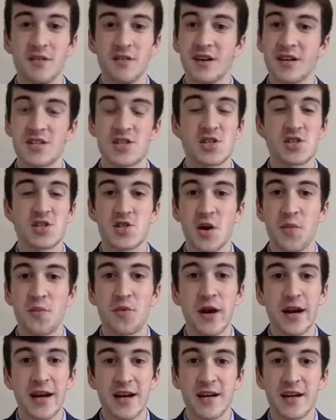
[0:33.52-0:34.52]
So let's just
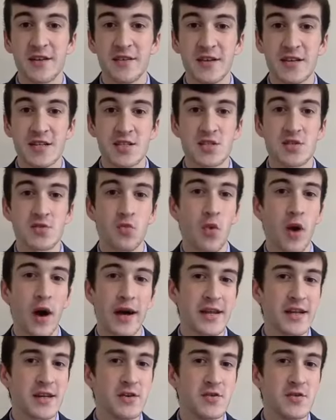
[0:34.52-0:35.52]
jump right into this.
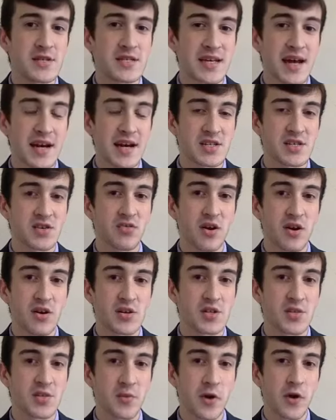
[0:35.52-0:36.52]
Why did you decide to
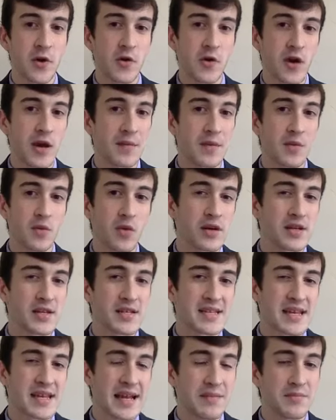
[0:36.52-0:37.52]
launch the program, and what
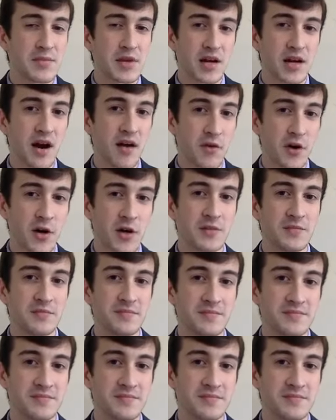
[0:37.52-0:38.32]
does it aim to cover?